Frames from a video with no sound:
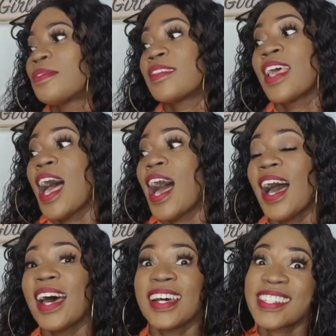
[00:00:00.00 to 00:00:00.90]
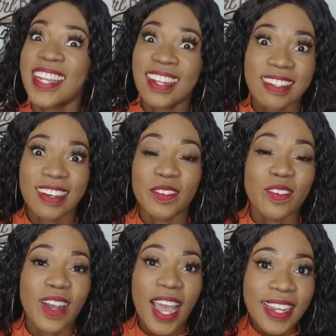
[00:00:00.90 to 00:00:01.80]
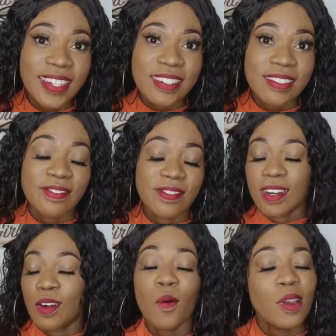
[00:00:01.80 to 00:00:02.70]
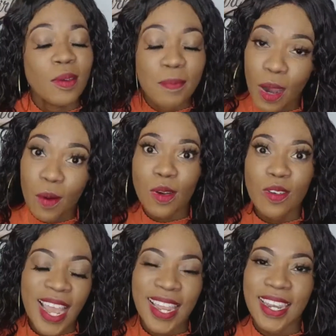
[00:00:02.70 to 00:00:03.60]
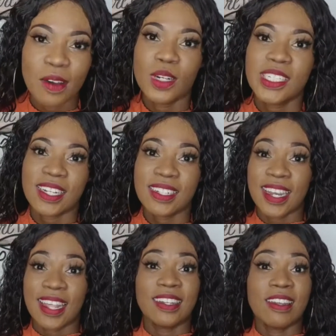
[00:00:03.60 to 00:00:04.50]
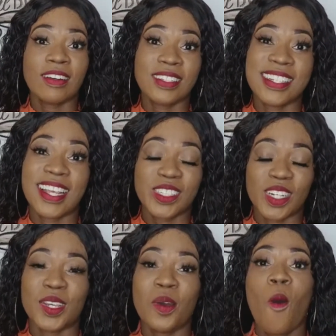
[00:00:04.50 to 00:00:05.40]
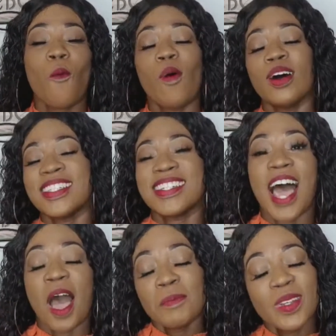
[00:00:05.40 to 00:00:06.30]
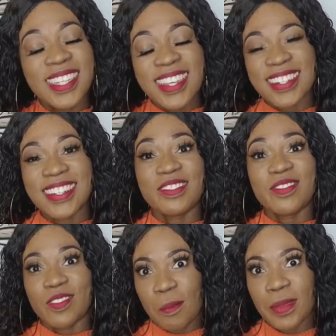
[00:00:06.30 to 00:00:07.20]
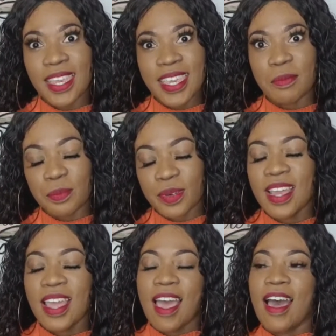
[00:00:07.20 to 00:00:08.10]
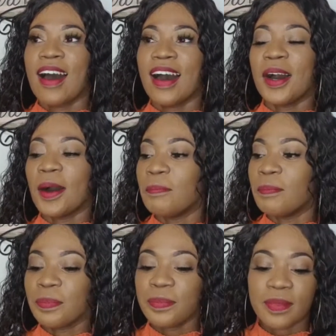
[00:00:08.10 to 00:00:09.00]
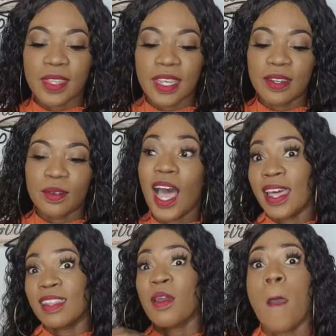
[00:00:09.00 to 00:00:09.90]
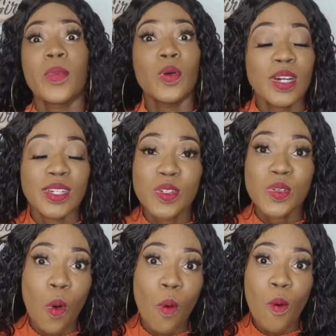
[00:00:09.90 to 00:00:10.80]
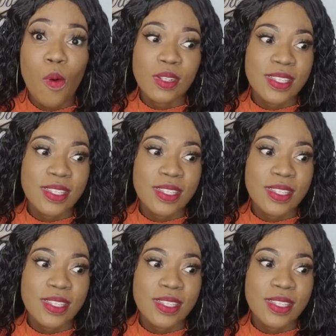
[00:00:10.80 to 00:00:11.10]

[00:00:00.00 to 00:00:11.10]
I had a shattered my whole right leg was shattered, and the doctors actually wanted to amputate it from the hip. I had broken toes.